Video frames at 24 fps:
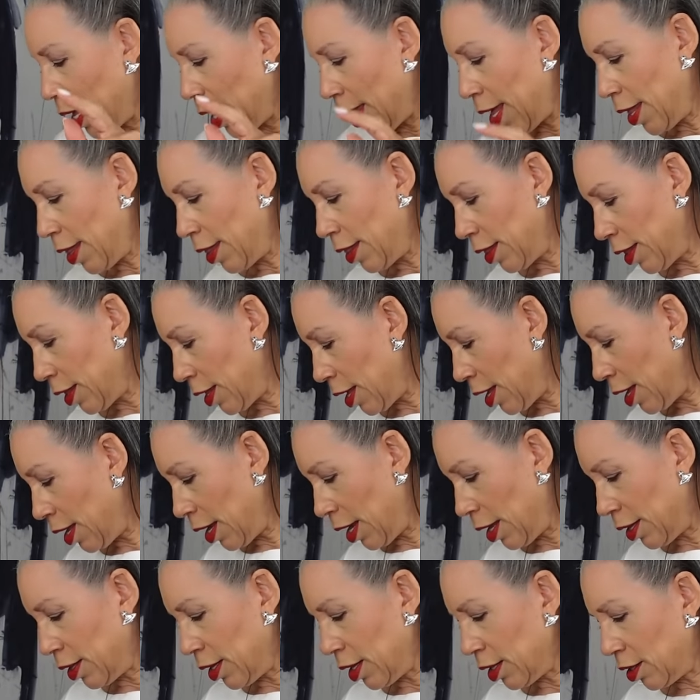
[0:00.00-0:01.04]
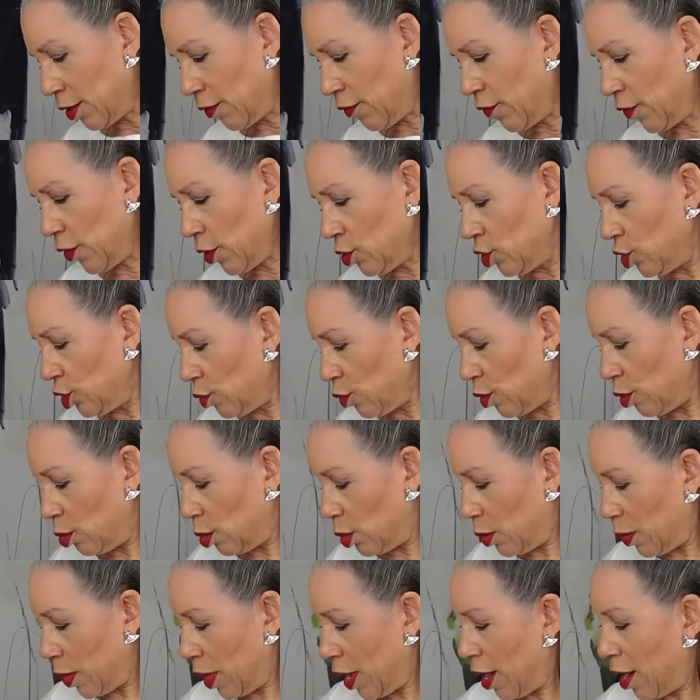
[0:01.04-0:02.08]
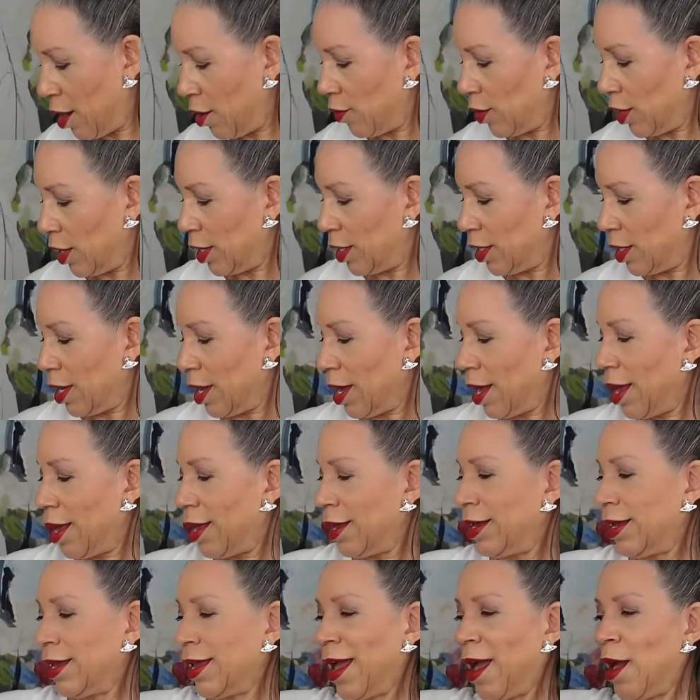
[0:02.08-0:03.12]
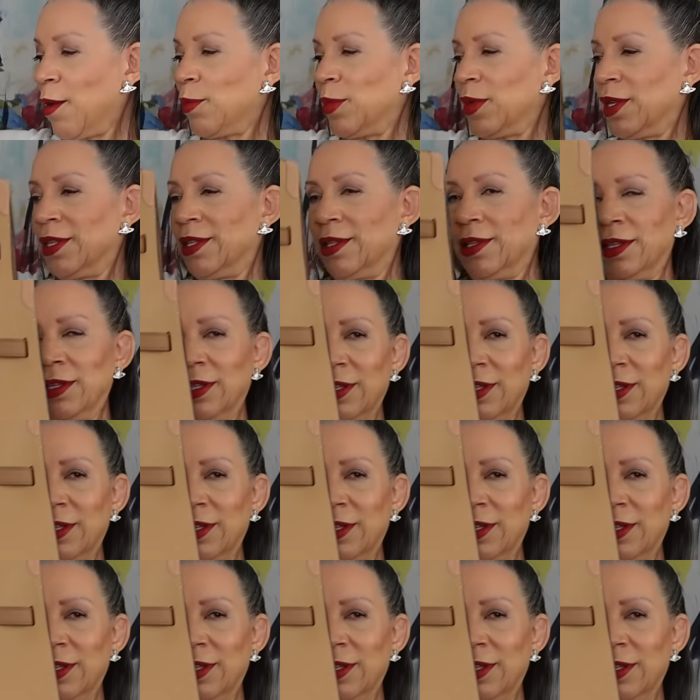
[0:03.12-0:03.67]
And then I think the first year we were married, he got me the